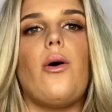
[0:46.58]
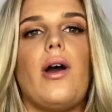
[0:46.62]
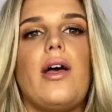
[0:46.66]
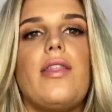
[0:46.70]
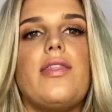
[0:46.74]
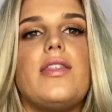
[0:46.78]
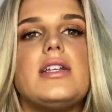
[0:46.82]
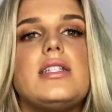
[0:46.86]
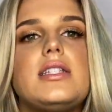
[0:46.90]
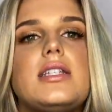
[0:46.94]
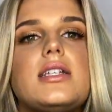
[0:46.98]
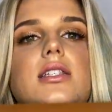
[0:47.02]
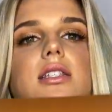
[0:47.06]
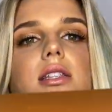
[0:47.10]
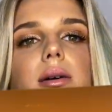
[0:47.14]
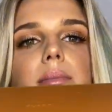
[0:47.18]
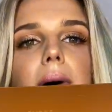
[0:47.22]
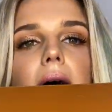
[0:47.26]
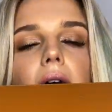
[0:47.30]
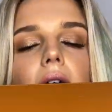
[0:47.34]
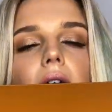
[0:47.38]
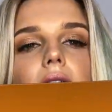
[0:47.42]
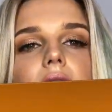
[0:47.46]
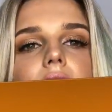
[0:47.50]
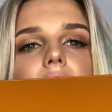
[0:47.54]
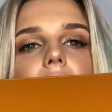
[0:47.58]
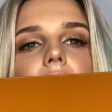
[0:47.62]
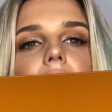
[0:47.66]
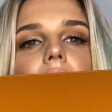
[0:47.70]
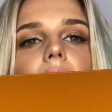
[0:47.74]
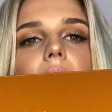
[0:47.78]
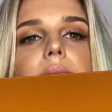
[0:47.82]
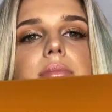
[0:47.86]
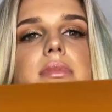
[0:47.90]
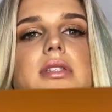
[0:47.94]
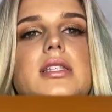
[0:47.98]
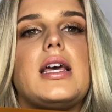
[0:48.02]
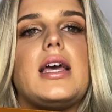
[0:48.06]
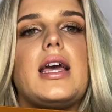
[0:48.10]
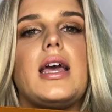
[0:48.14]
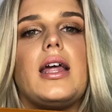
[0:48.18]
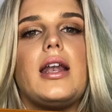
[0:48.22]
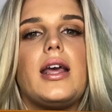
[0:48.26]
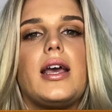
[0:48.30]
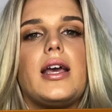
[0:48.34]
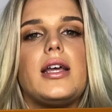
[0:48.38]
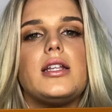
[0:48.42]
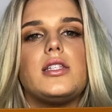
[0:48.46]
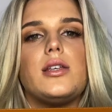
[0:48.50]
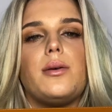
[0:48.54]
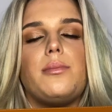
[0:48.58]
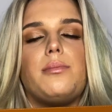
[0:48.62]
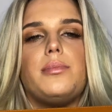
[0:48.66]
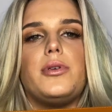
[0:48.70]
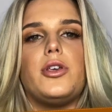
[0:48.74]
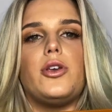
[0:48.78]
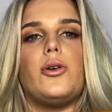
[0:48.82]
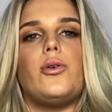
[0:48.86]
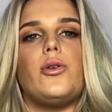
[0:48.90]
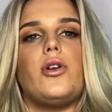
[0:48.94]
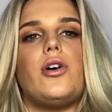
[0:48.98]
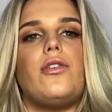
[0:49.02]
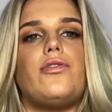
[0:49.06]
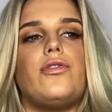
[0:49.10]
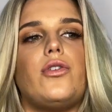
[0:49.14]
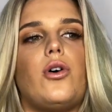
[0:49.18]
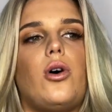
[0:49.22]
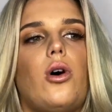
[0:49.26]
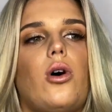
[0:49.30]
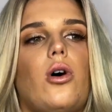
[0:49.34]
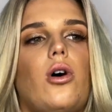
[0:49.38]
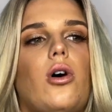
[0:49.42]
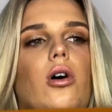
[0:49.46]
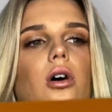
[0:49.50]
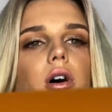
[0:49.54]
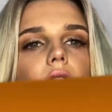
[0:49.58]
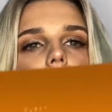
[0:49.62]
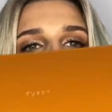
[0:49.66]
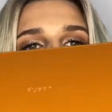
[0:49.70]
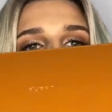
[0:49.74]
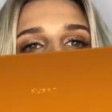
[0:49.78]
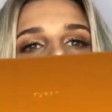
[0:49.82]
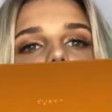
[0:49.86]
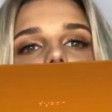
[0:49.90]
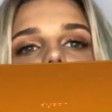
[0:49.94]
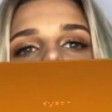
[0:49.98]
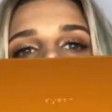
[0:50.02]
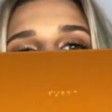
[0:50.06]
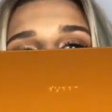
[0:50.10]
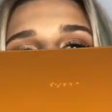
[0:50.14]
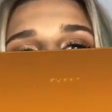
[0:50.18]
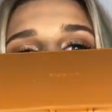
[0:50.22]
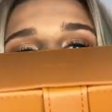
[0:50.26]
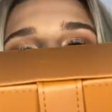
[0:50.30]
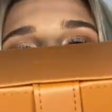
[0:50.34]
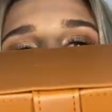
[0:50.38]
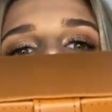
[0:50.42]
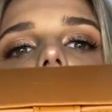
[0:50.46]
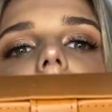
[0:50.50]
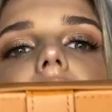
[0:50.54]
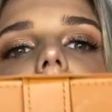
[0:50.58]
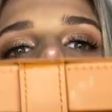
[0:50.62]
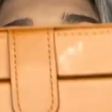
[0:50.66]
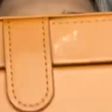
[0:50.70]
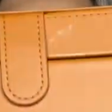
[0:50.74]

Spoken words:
This is the box it comes in. It's a beautiful, it's a very